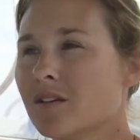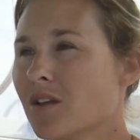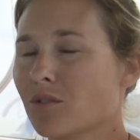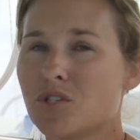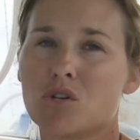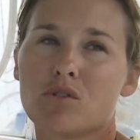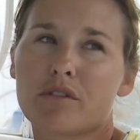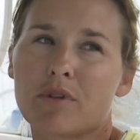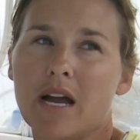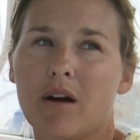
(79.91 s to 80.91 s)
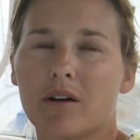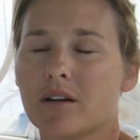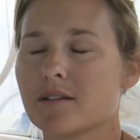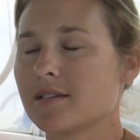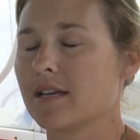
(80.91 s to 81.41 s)
2 or 3
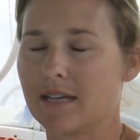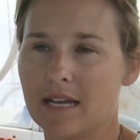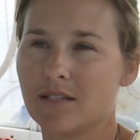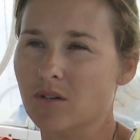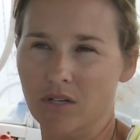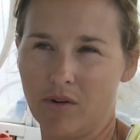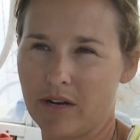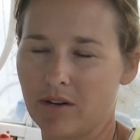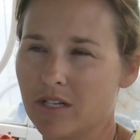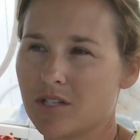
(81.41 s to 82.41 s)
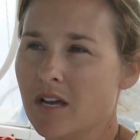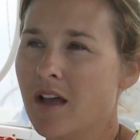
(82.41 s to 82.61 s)
hours and get to a new anchorage.